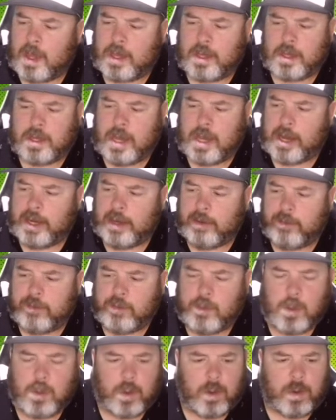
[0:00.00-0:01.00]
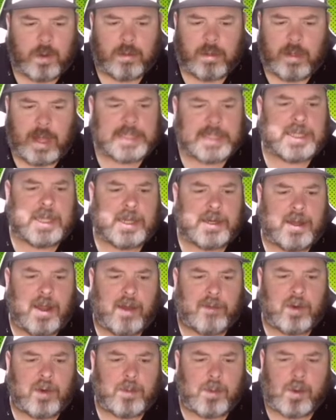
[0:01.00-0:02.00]
Got it for less than
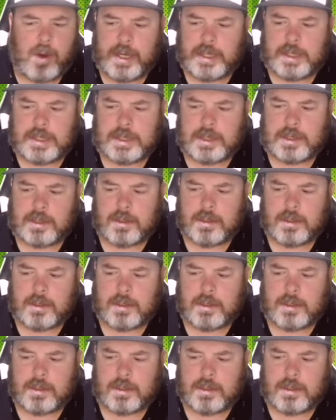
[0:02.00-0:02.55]
cover price,